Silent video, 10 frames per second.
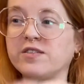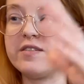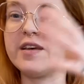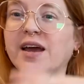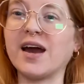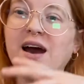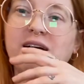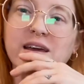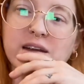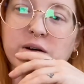It's like,
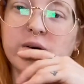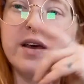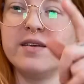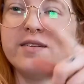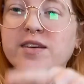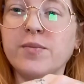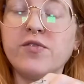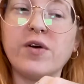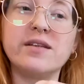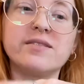you know, these could be
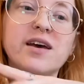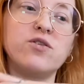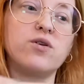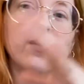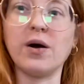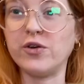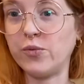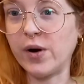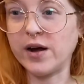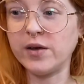friends that you go out and you
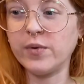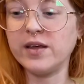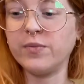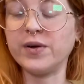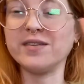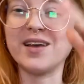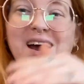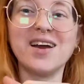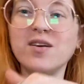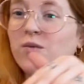party with, but it's
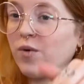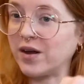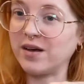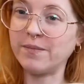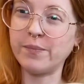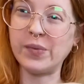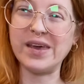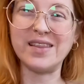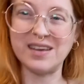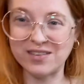like, I don't want to be
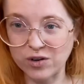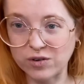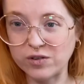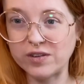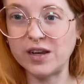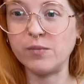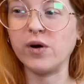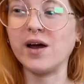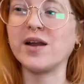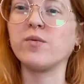in these circles
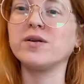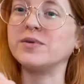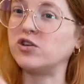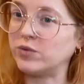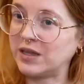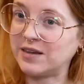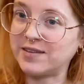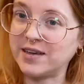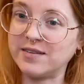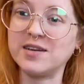anymore. I don't want to be doing these
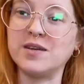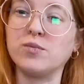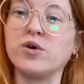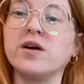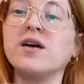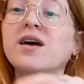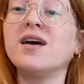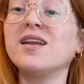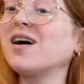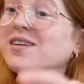things anymore.
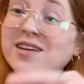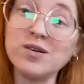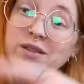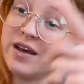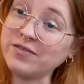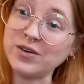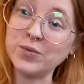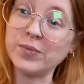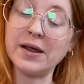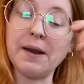Not because I don't love you,
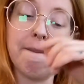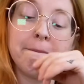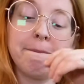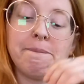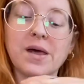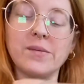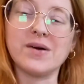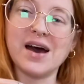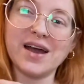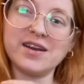but I'm
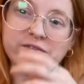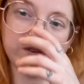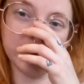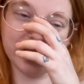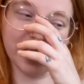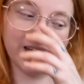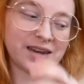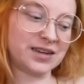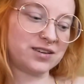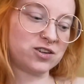kind of feeling like I
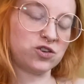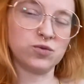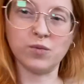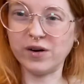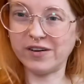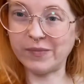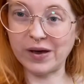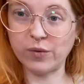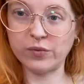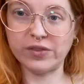need to do more of my
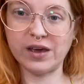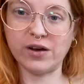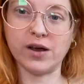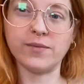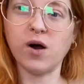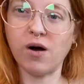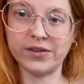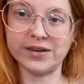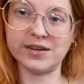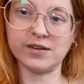own thing, or I'm called
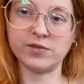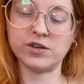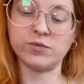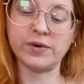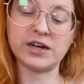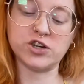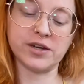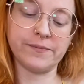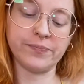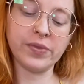in a different
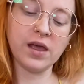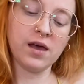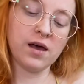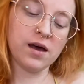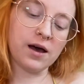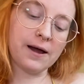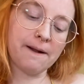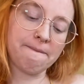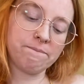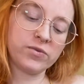direction.
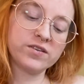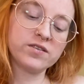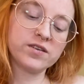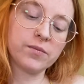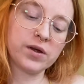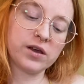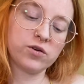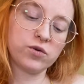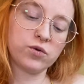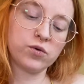This is somebody
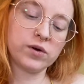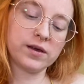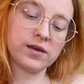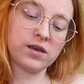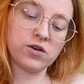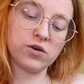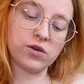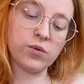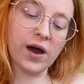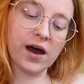who, you know,
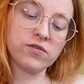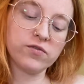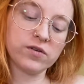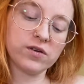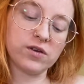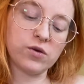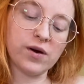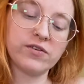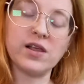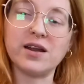you have
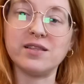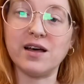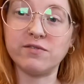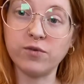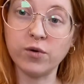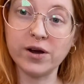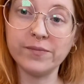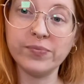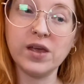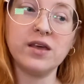a lot of love
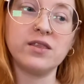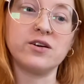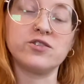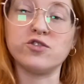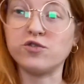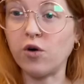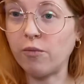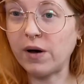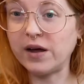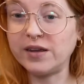for. There is a soul
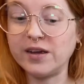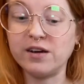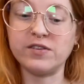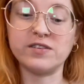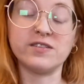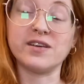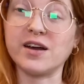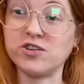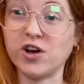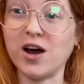bond here. If this is
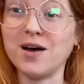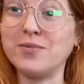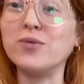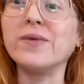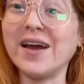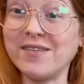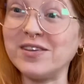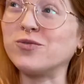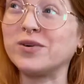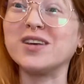a job, you might have
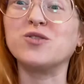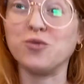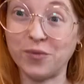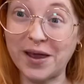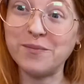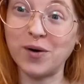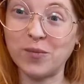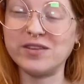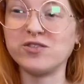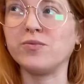these really great
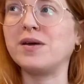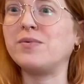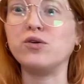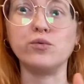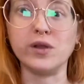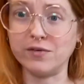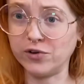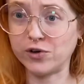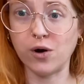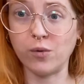moments, or maybe you love
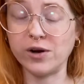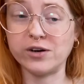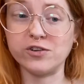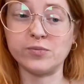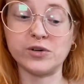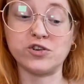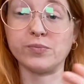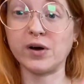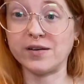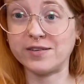your coworkers, but your
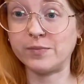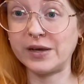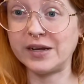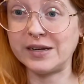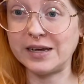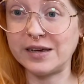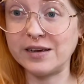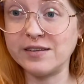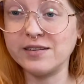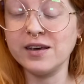boss is being a
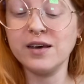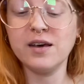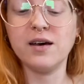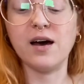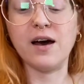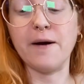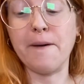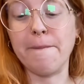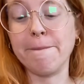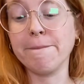dingus.
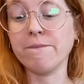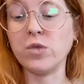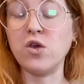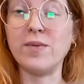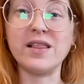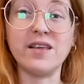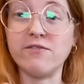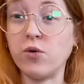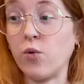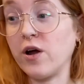You might
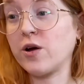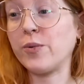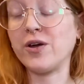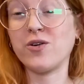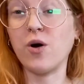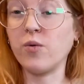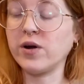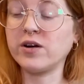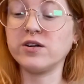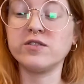love the work, but your
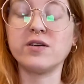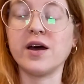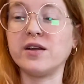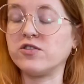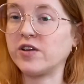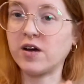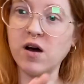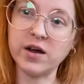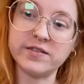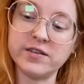coworkers kind of just like
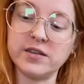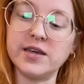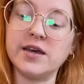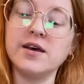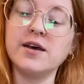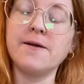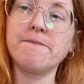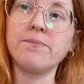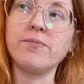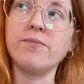constantly
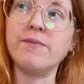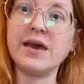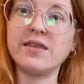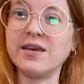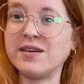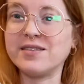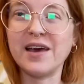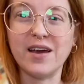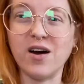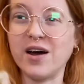make things
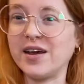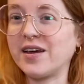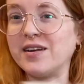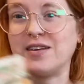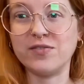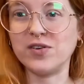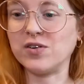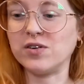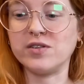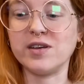chaotic and
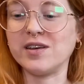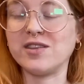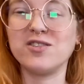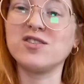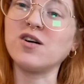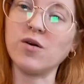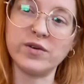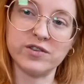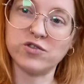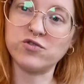difficult. And like, there's
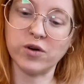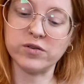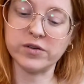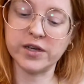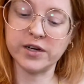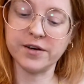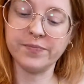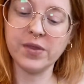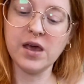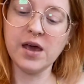always a struggle here.